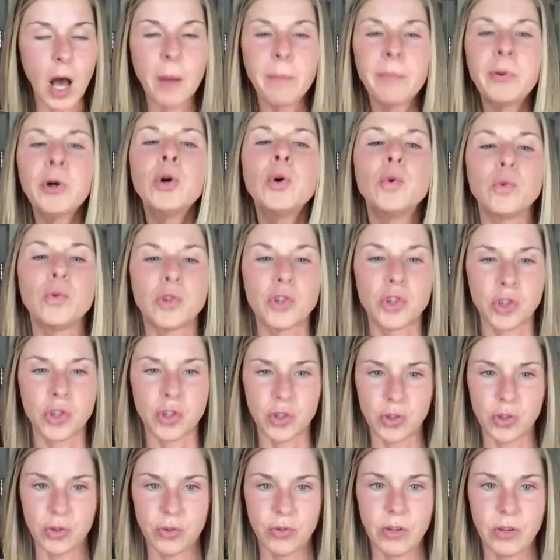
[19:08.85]

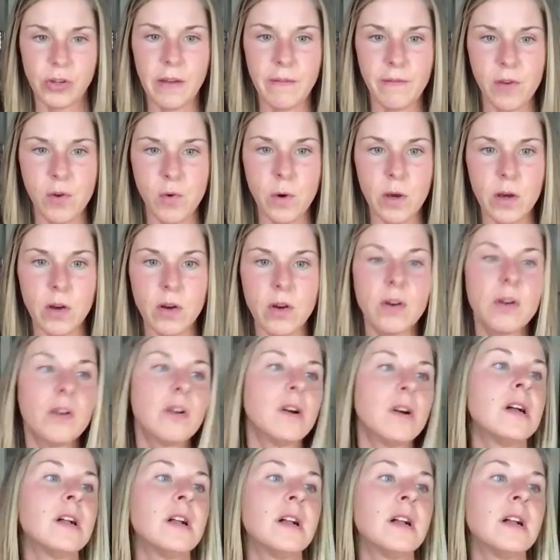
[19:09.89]
pooch, if you will.